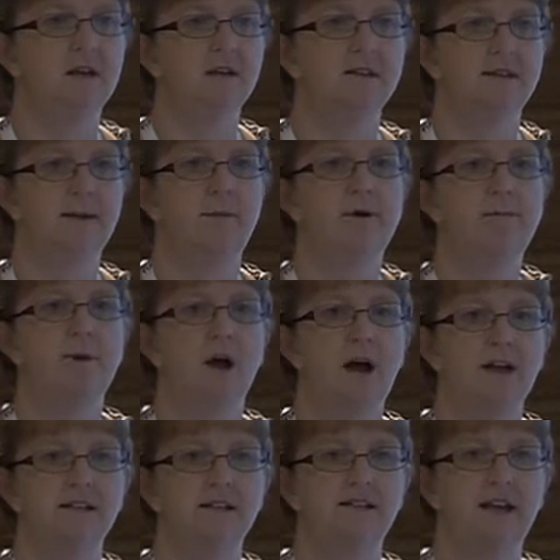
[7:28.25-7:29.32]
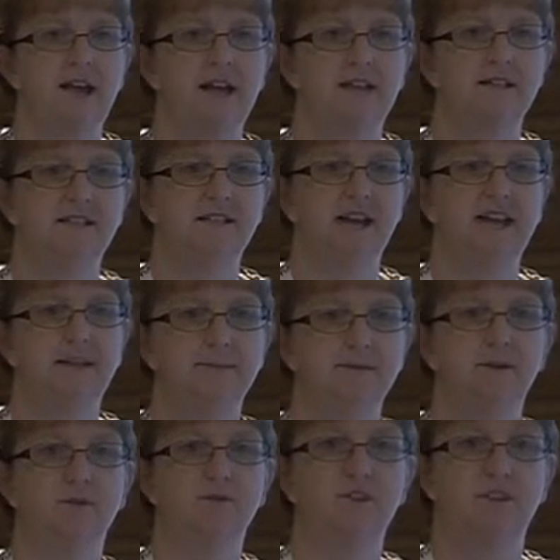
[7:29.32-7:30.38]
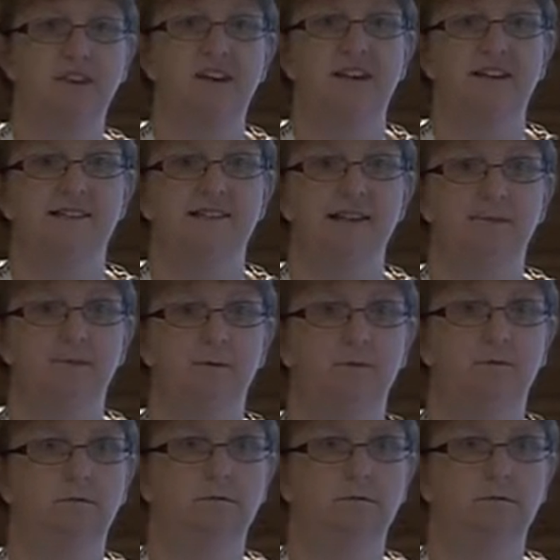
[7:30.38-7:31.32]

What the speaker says: someone might undertake to take themselves to the next level.